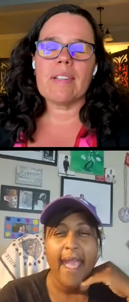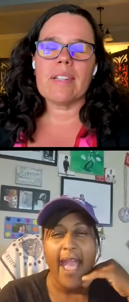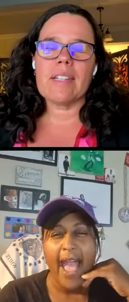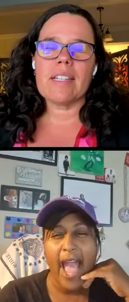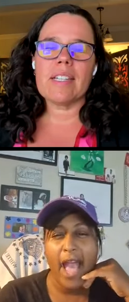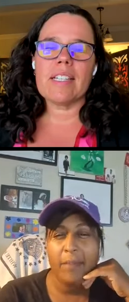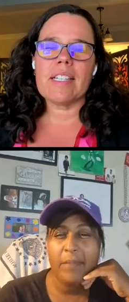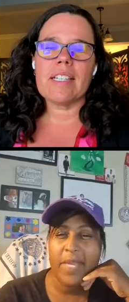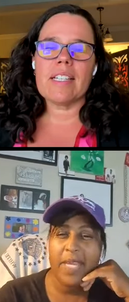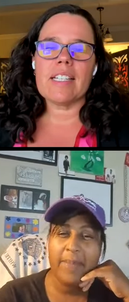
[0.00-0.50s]

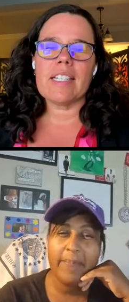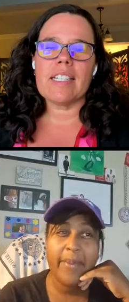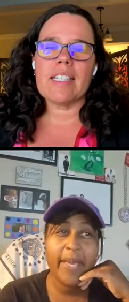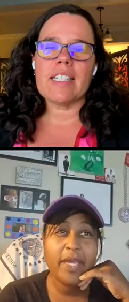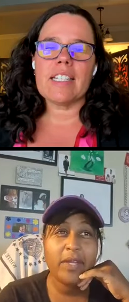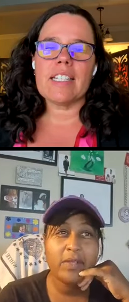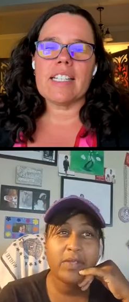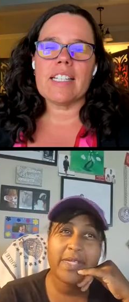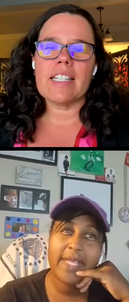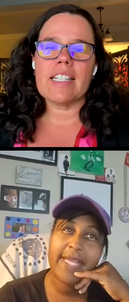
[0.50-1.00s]
Speaker 1: how many
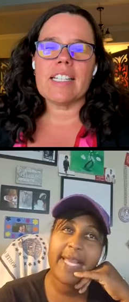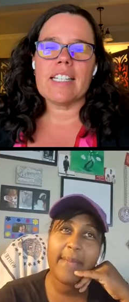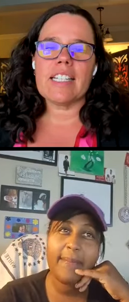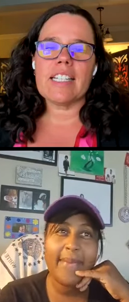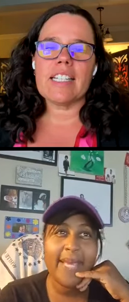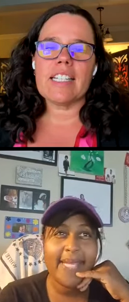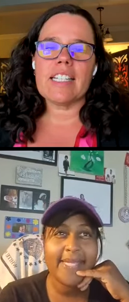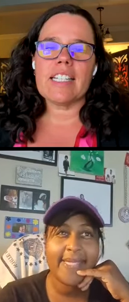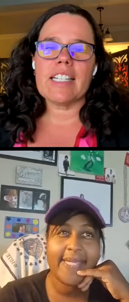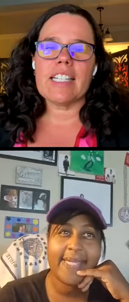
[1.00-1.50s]
petals can I
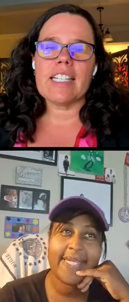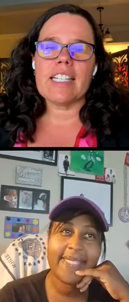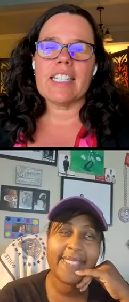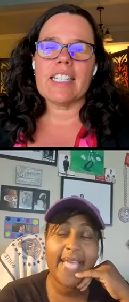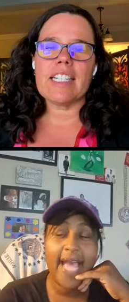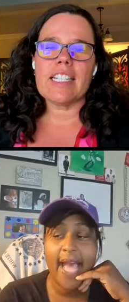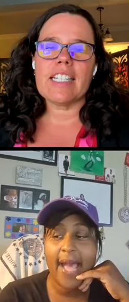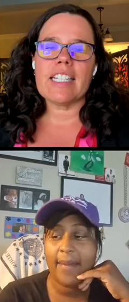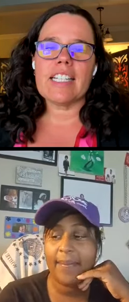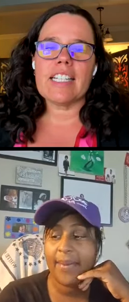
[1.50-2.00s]
make it to the
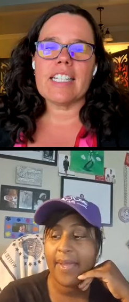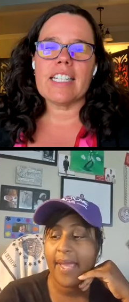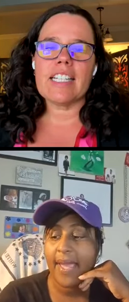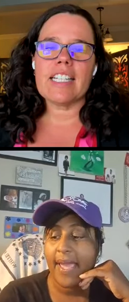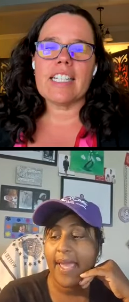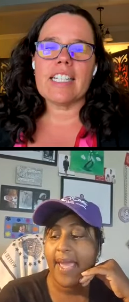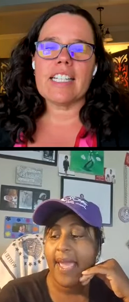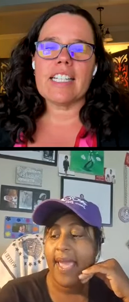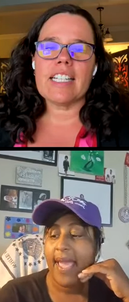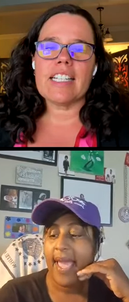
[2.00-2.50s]
top?
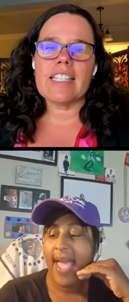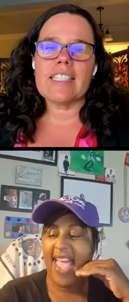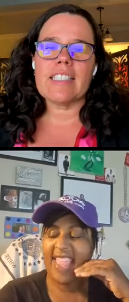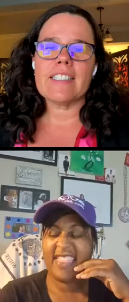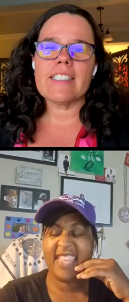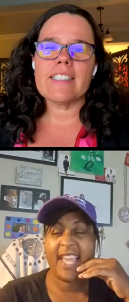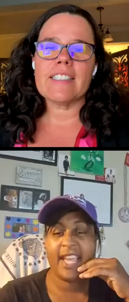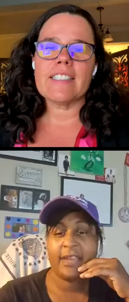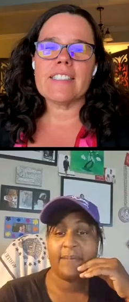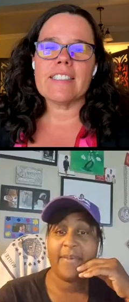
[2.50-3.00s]
I
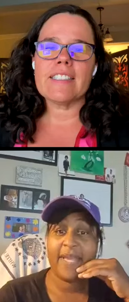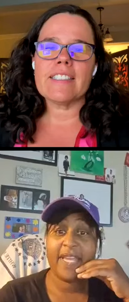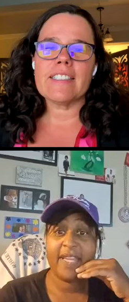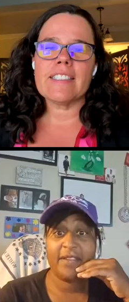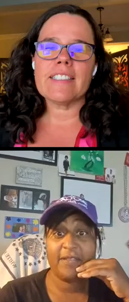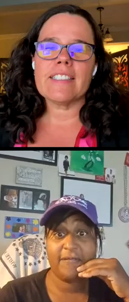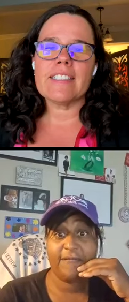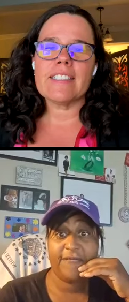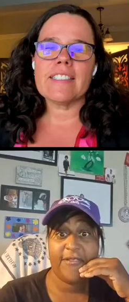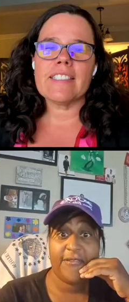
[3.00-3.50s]
think I can make it
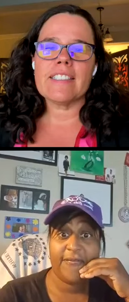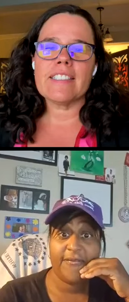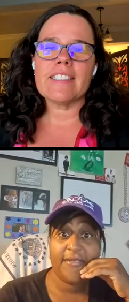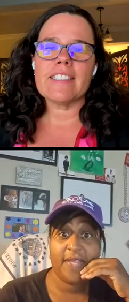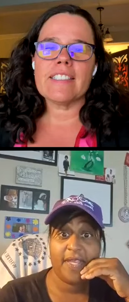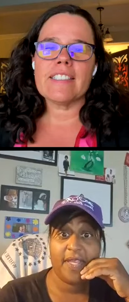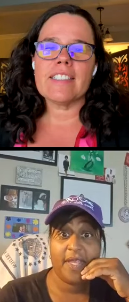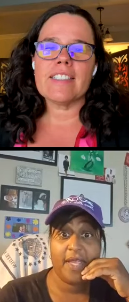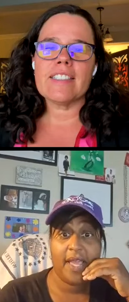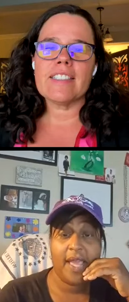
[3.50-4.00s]
in
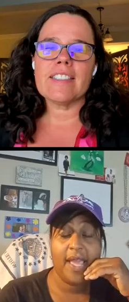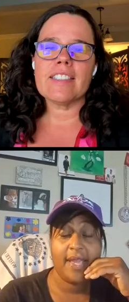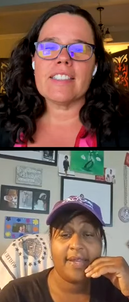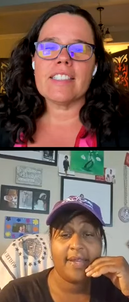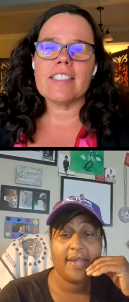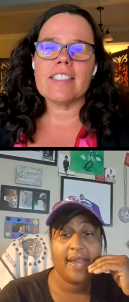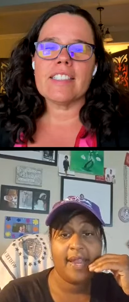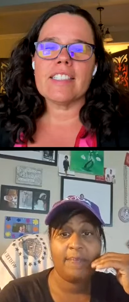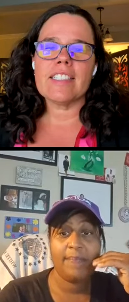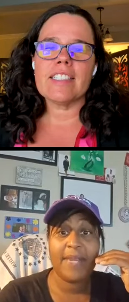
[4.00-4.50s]
50. And
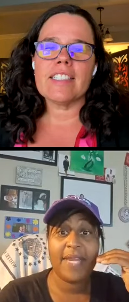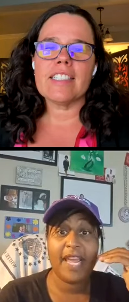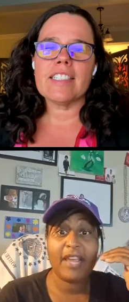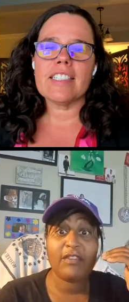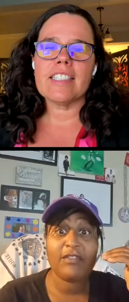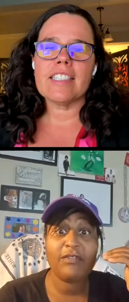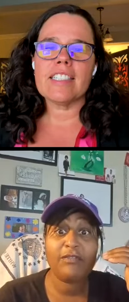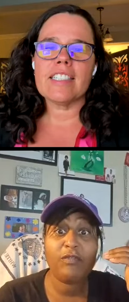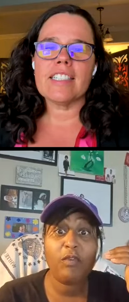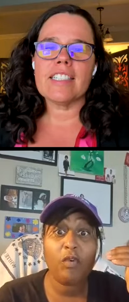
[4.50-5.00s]
then it'd be like
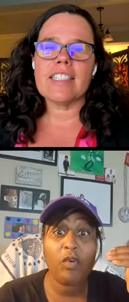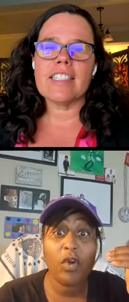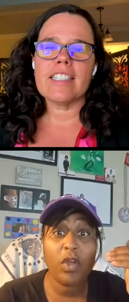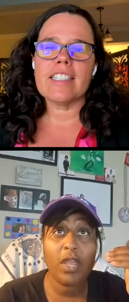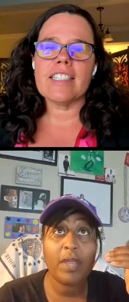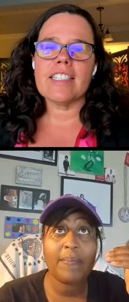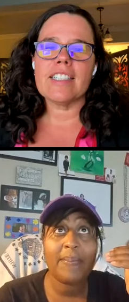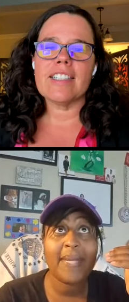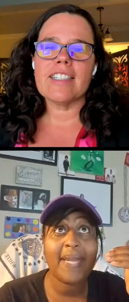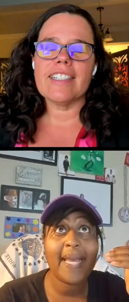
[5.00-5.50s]
four,
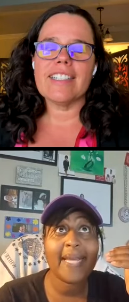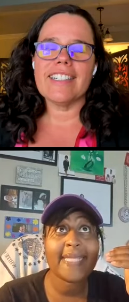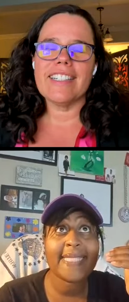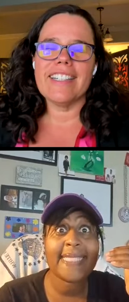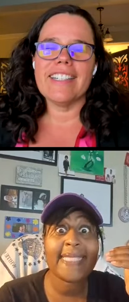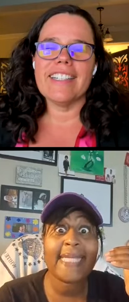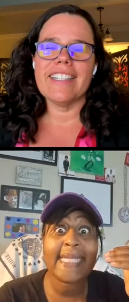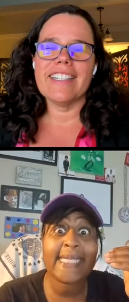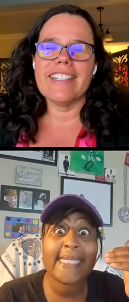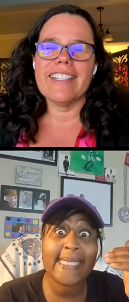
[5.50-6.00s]
it'd be like
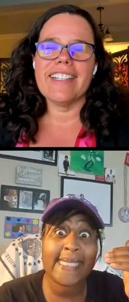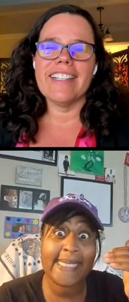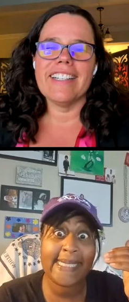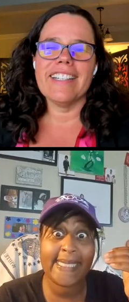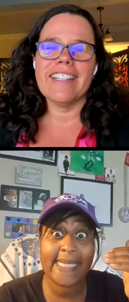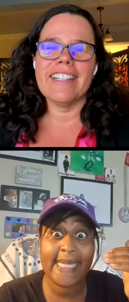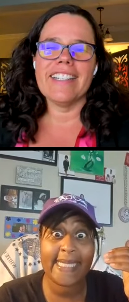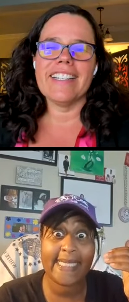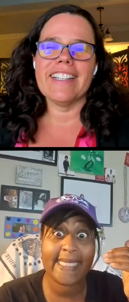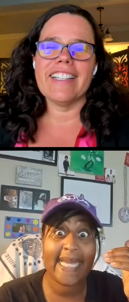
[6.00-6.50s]

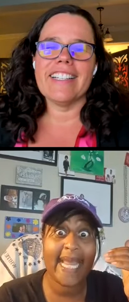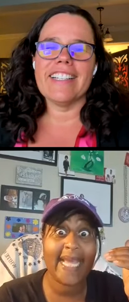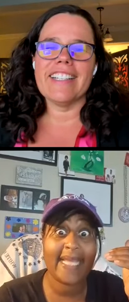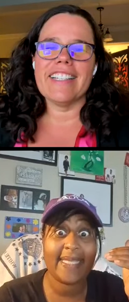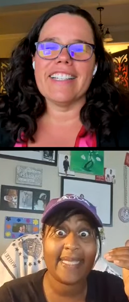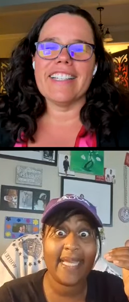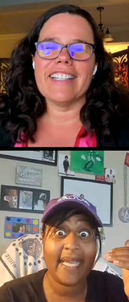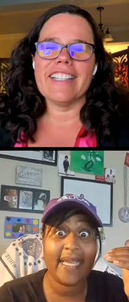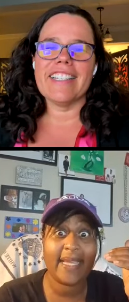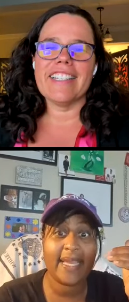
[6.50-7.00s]
66, and I
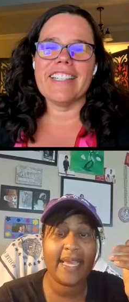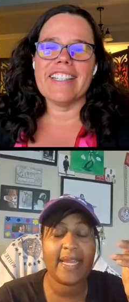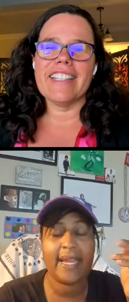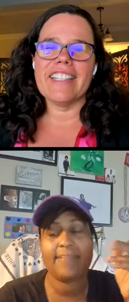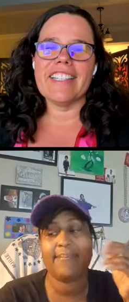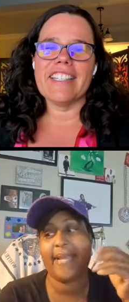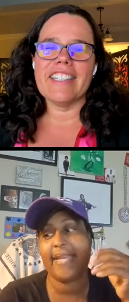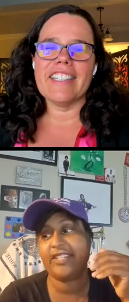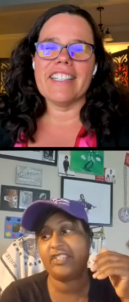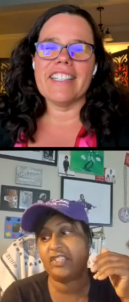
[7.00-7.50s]
ain't there yet.
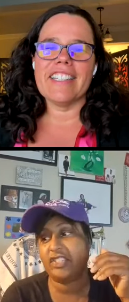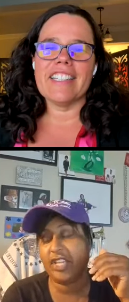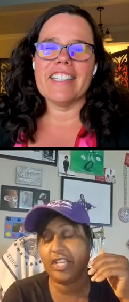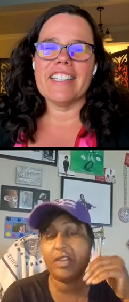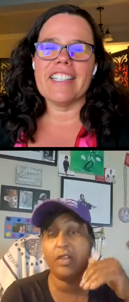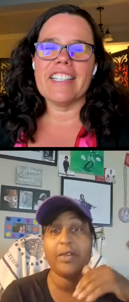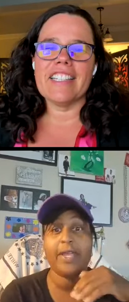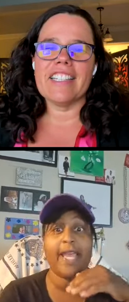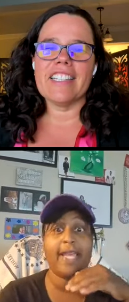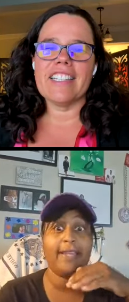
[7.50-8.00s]
I'm like, shit,
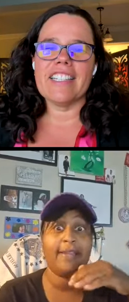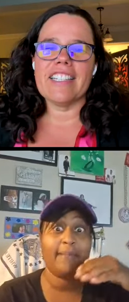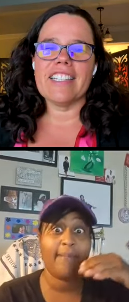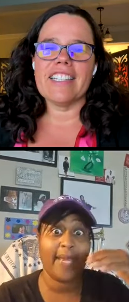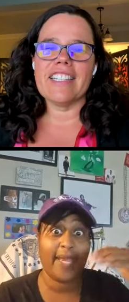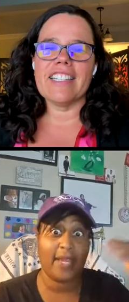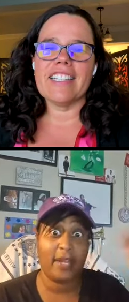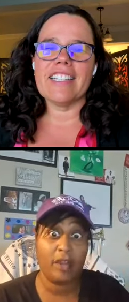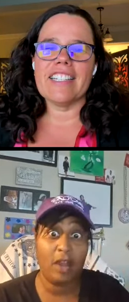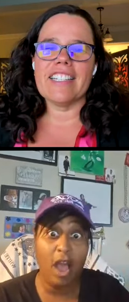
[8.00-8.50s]
okay, I need to
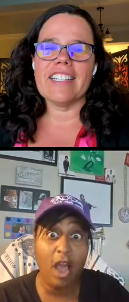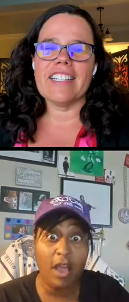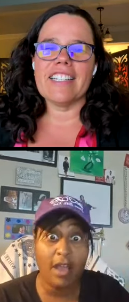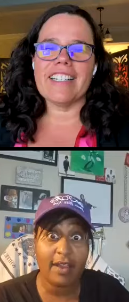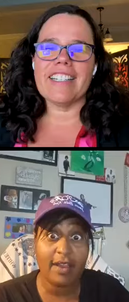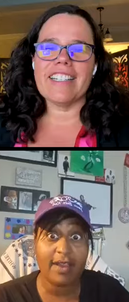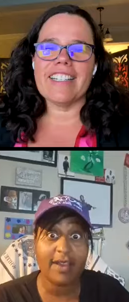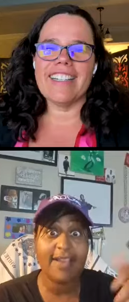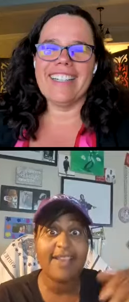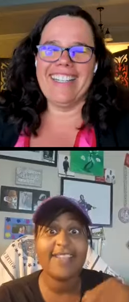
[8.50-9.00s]
make it
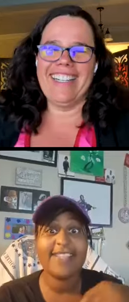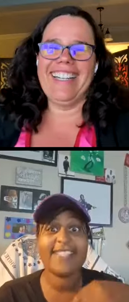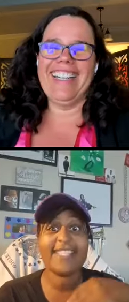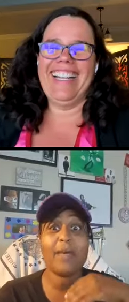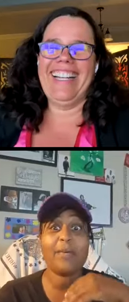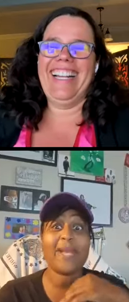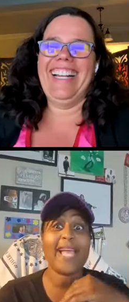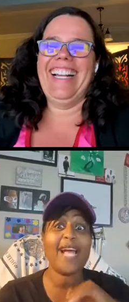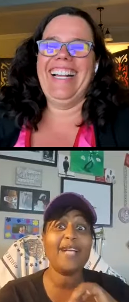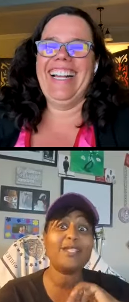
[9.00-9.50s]
longer. So I
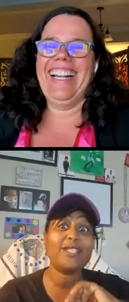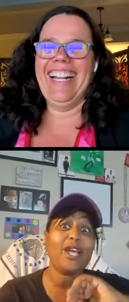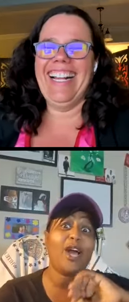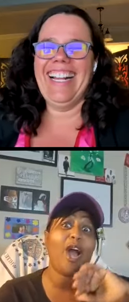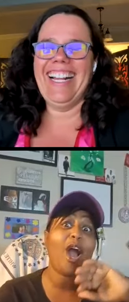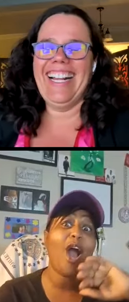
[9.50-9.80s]
would count to